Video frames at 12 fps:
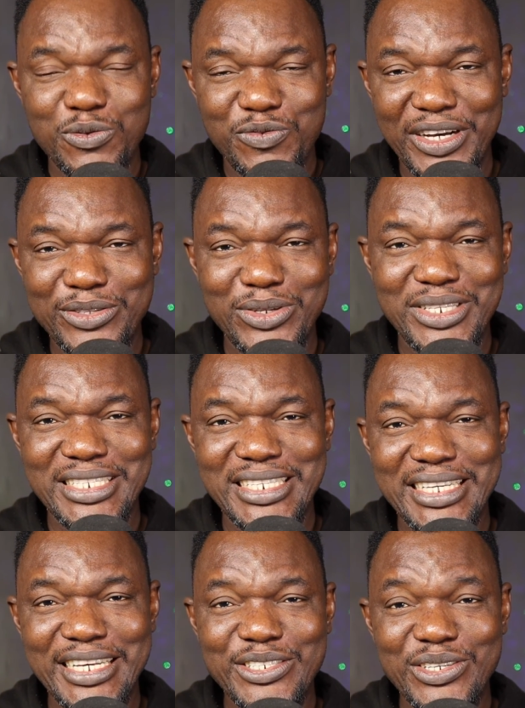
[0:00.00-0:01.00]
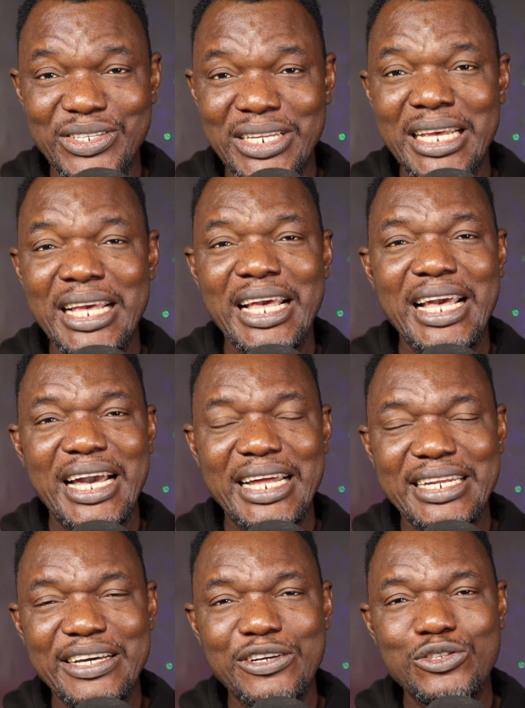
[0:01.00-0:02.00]
two-factor authentication
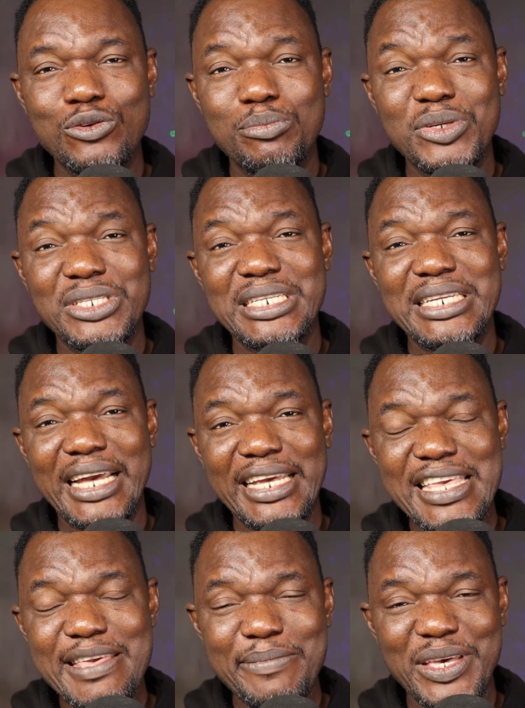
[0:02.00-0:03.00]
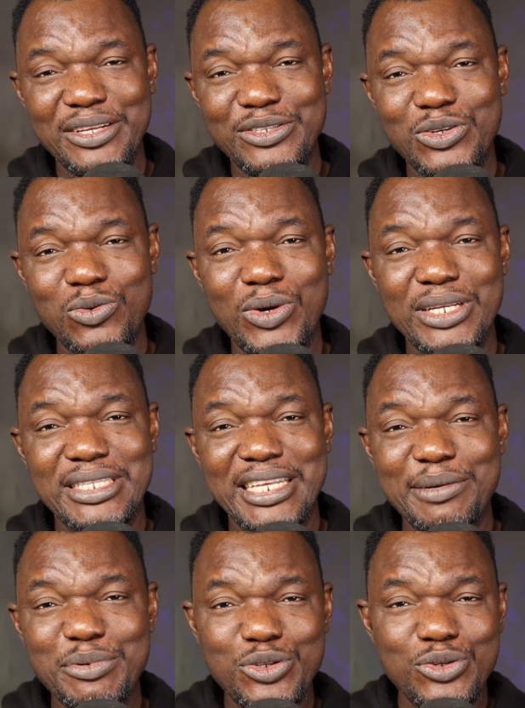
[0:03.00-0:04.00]
and they also put in their email so once
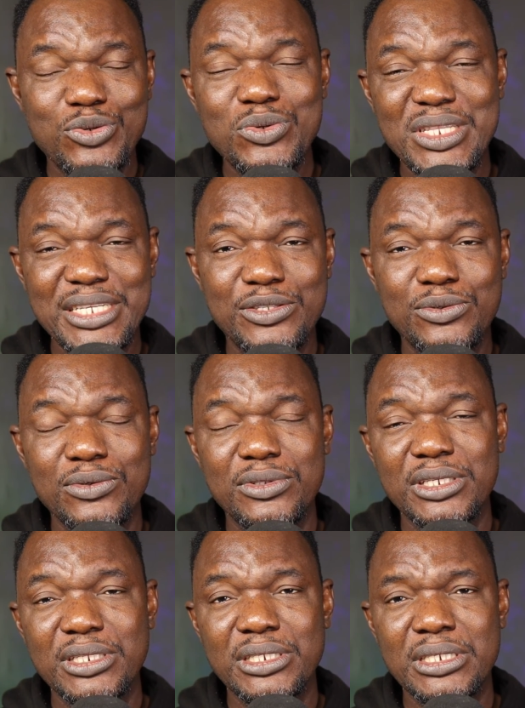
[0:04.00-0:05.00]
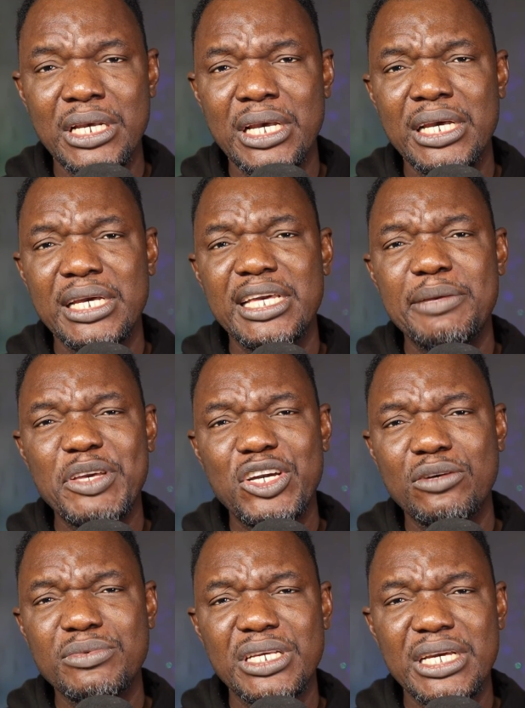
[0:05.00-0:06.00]
they're able to do these two things it
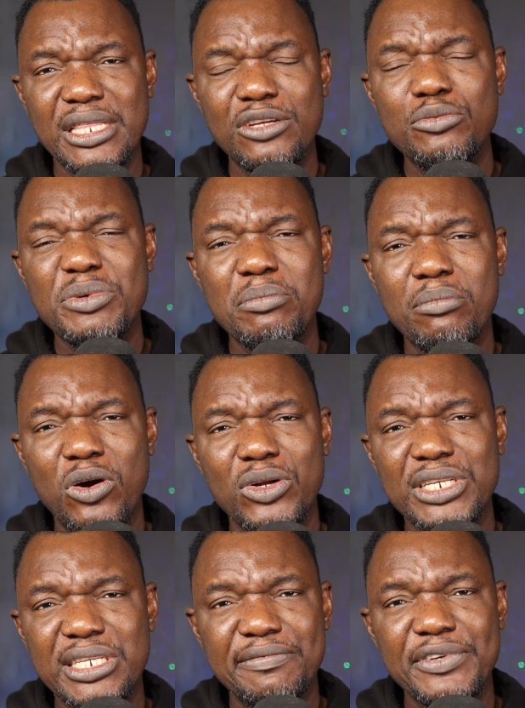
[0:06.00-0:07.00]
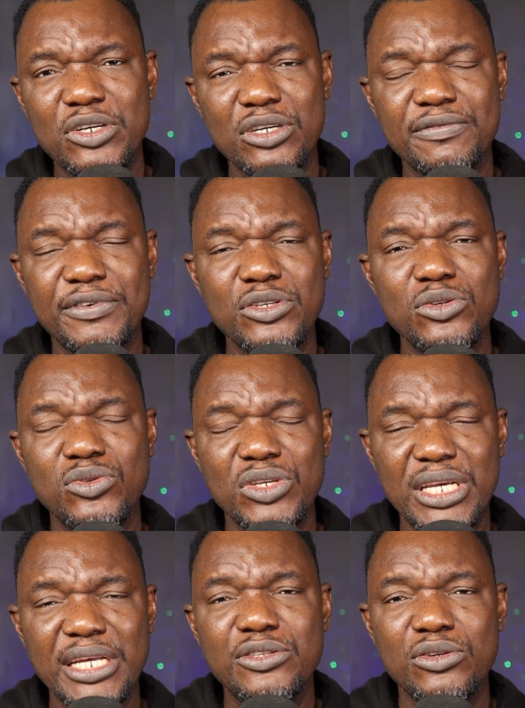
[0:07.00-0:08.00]
becomes a little bit more difficult for you to
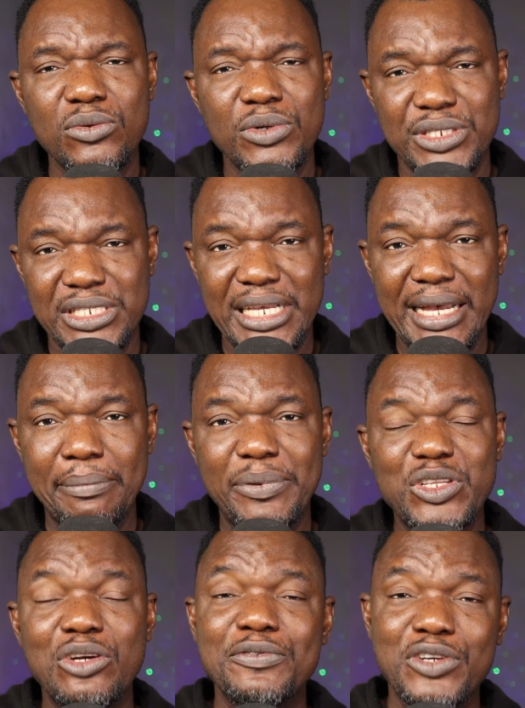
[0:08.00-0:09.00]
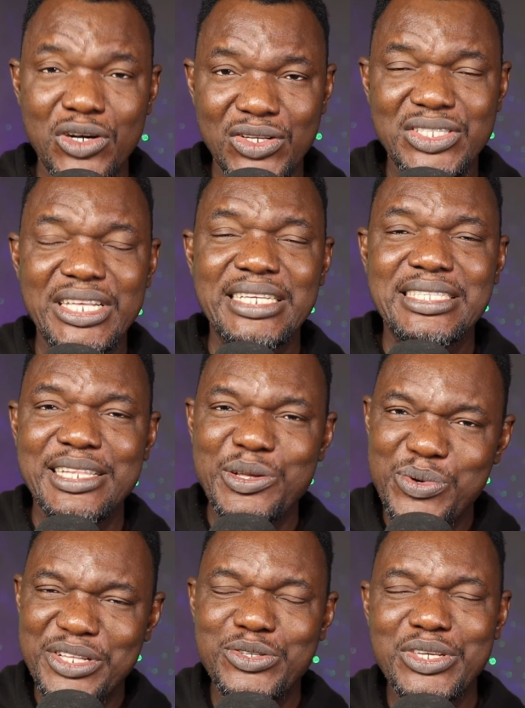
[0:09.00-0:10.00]
get your whatsapp but of course there's still a
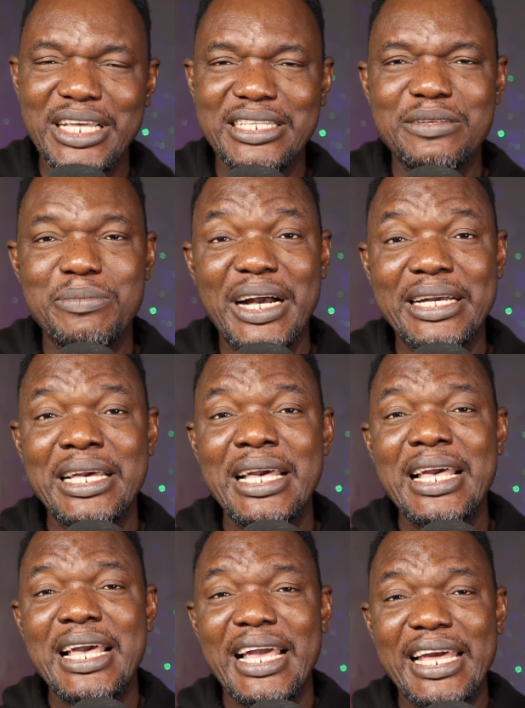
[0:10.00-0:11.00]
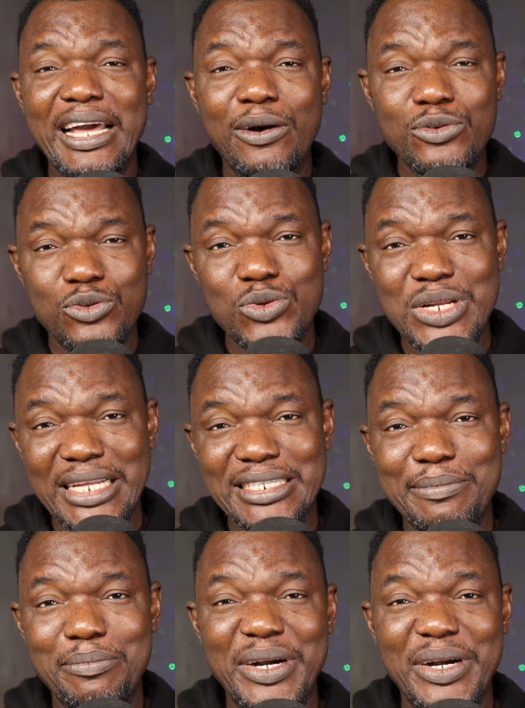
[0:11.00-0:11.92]
way to get it back and i'll do that in